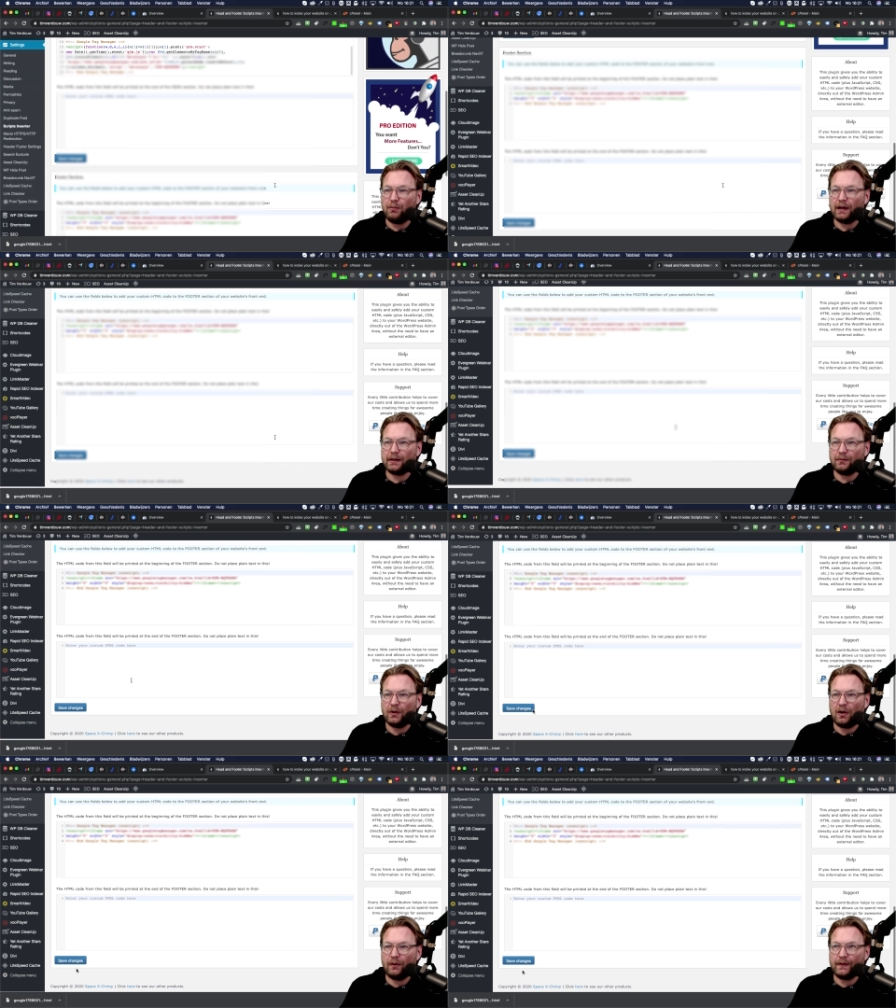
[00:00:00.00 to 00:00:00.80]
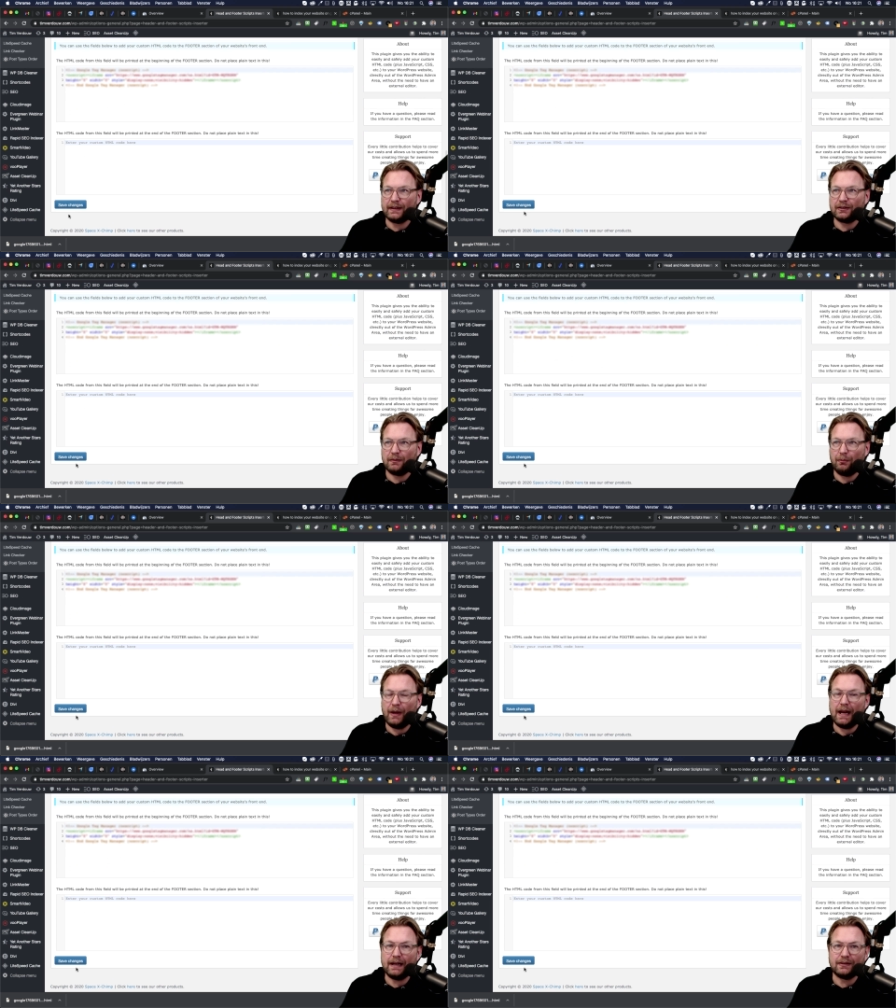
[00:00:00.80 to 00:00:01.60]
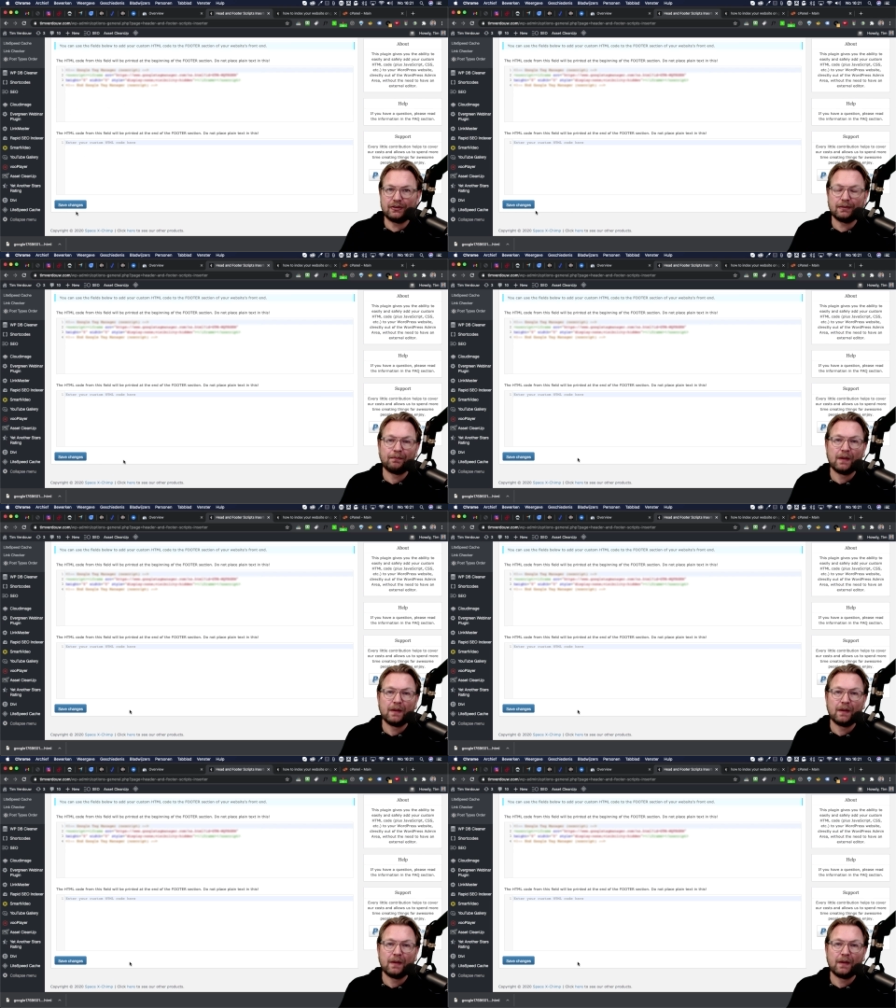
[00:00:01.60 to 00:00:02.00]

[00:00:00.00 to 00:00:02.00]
bottom of this page.